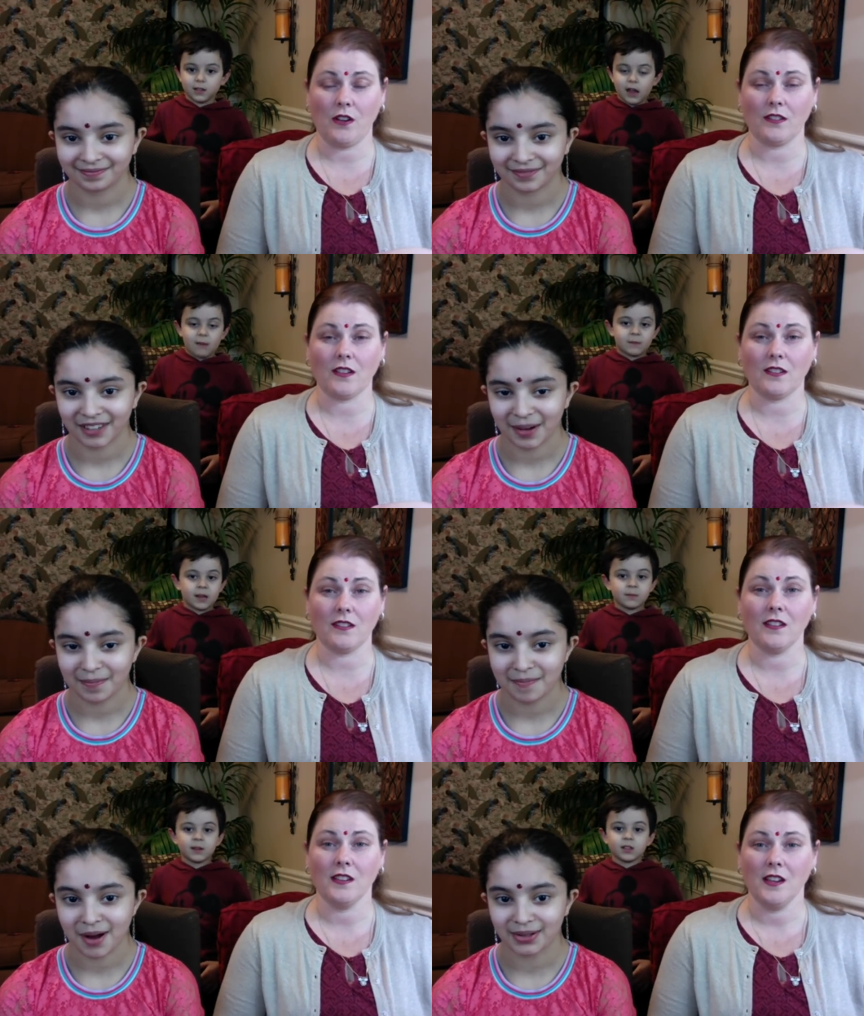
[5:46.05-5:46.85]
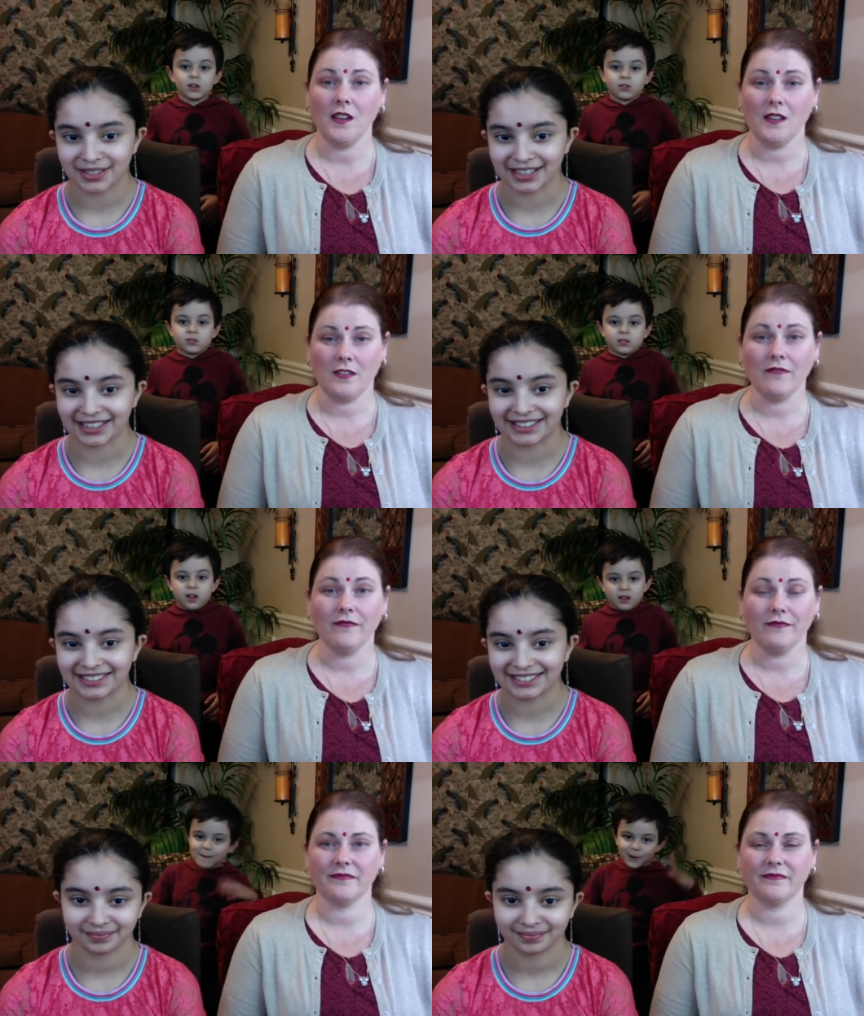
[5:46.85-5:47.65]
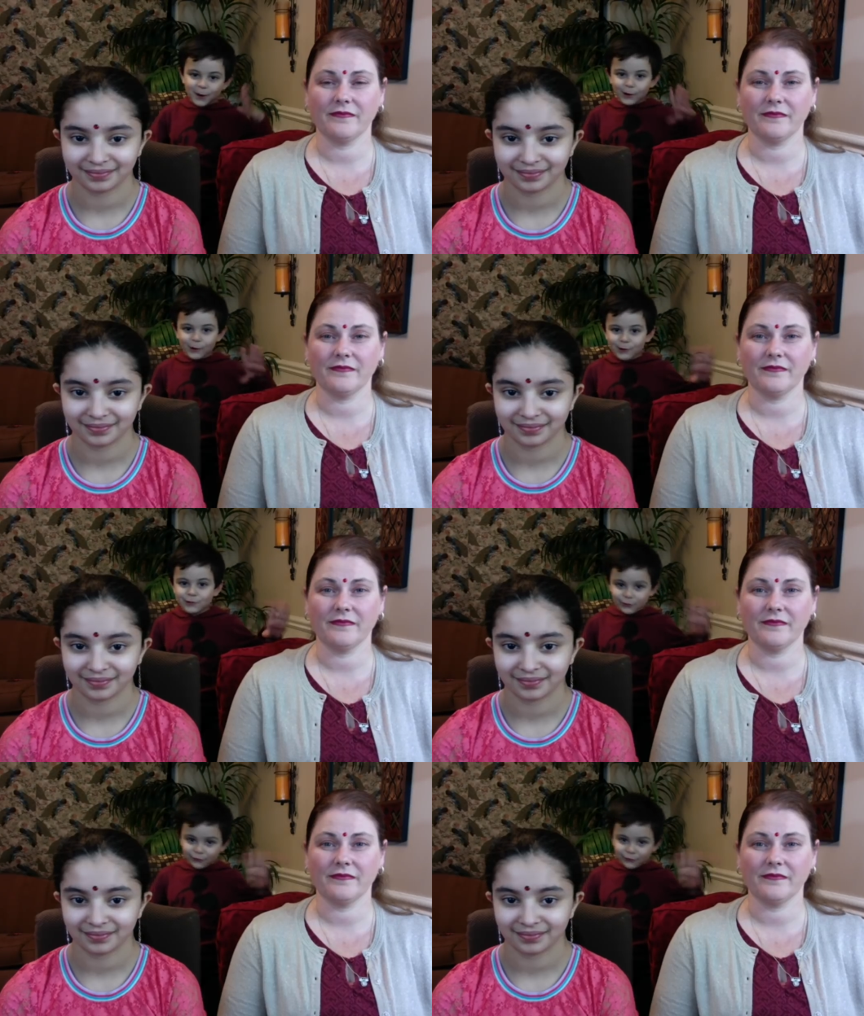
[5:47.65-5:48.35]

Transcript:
Speaker 1: Yeah, maybe mostly. there's
Speaker 2: like my also